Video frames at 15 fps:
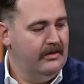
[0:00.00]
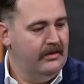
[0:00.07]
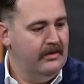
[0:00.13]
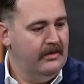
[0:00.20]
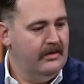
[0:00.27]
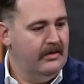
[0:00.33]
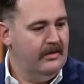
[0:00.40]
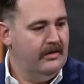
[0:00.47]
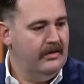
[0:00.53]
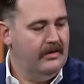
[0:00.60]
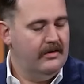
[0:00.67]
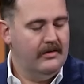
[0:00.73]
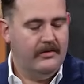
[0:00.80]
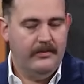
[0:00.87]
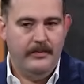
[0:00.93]
Yeah.
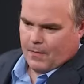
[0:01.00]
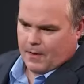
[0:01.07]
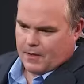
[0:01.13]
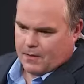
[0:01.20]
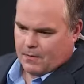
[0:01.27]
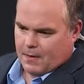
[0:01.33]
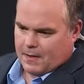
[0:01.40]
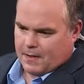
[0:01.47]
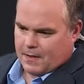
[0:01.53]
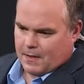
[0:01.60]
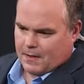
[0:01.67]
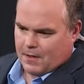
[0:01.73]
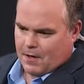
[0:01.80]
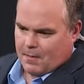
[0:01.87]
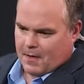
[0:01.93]
And what's
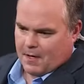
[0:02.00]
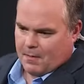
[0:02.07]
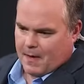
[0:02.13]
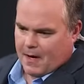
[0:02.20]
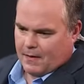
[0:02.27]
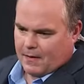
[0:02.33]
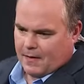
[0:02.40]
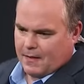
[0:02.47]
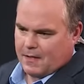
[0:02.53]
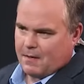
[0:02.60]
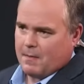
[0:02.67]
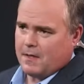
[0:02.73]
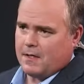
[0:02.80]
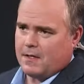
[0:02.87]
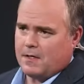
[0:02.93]
disturbing about these
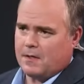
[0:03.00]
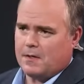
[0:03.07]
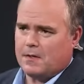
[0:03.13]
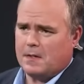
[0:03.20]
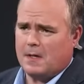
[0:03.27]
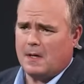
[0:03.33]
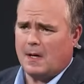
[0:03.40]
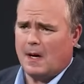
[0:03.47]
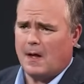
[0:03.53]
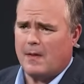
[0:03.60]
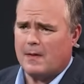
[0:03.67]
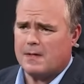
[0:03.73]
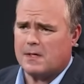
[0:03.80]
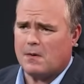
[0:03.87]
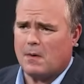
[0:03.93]
images you're seeing on
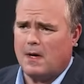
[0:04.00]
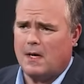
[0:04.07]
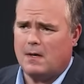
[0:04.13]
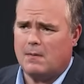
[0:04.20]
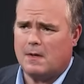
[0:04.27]
the screen,